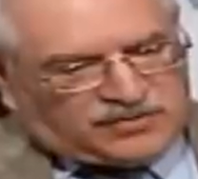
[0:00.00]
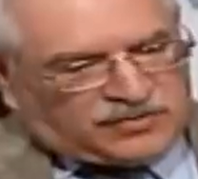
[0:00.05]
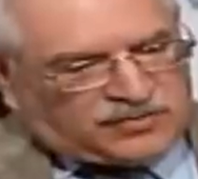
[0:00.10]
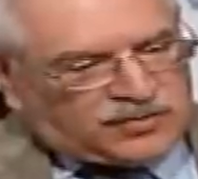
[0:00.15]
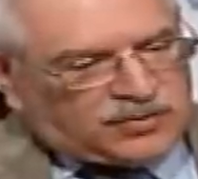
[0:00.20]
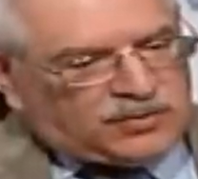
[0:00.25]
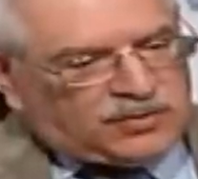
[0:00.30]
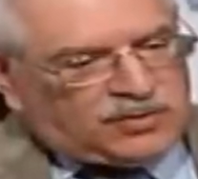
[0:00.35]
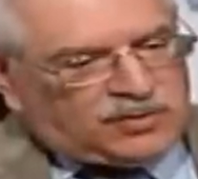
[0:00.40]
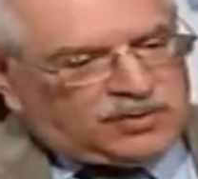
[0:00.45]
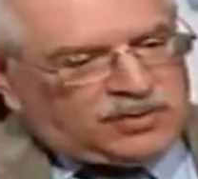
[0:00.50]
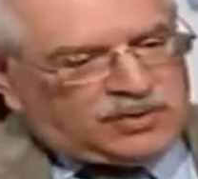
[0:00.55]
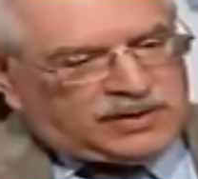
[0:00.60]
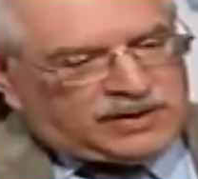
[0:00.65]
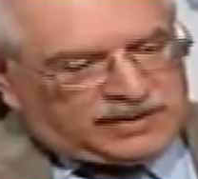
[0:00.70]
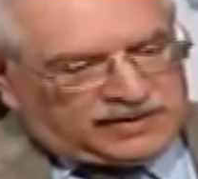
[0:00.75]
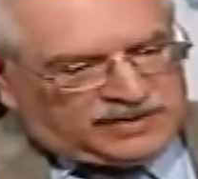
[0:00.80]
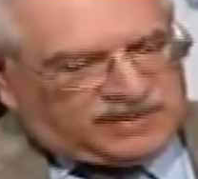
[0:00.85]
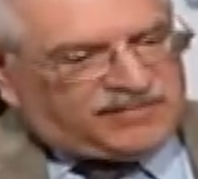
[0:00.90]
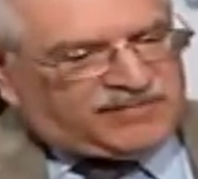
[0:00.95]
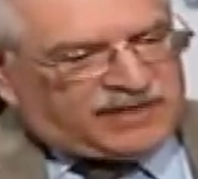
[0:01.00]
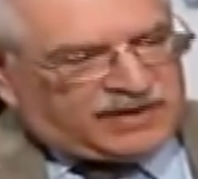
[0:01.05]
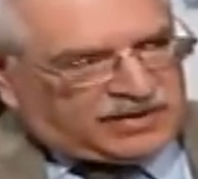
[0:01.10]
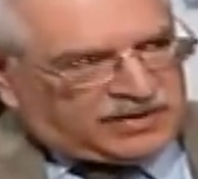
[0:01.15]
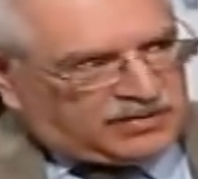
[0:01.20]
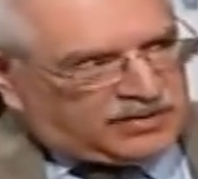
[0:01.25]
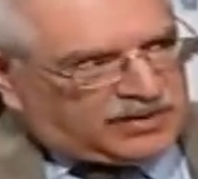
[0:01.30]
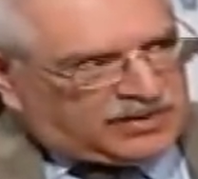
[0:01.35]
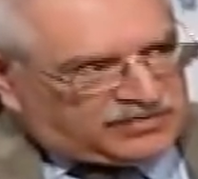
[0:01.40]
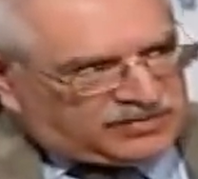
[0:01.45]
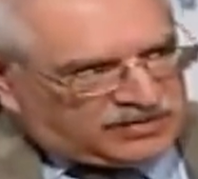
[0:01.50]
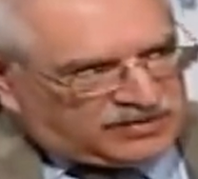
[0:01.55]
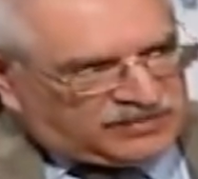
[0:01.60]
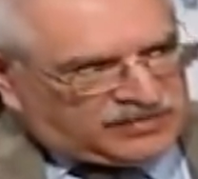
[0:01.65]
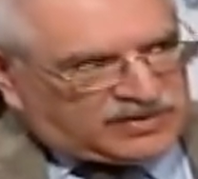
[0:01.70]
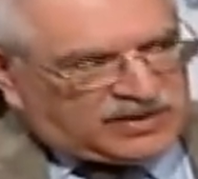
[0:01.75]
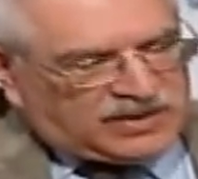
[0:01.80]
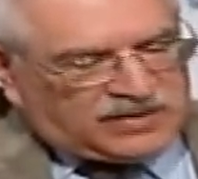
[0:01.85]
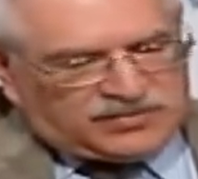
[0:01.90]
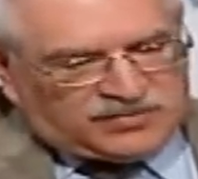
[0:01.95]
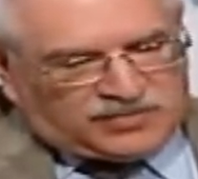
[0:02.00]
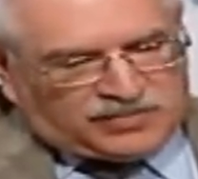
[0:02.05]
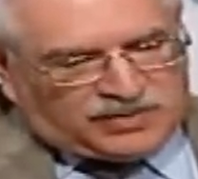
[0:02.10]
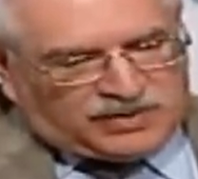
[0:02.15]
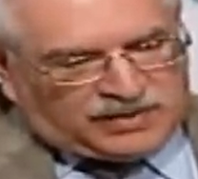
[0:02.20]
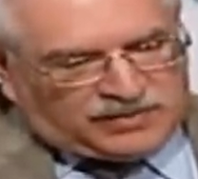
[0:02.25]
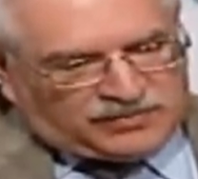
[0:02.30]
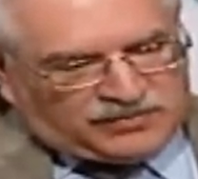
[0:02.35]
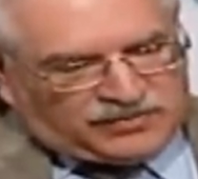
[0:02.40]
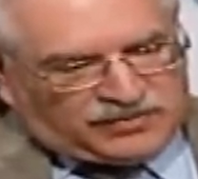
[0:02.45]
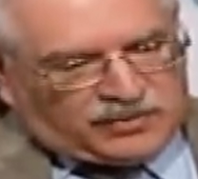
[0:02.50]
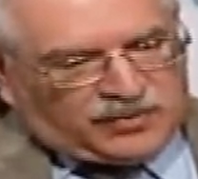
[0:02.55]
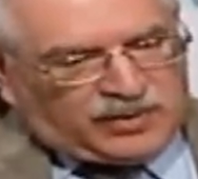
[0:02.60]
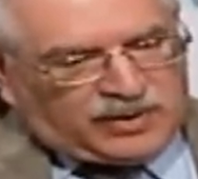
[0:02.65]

a tool in the evaluation of attention problems. So mm-hmm.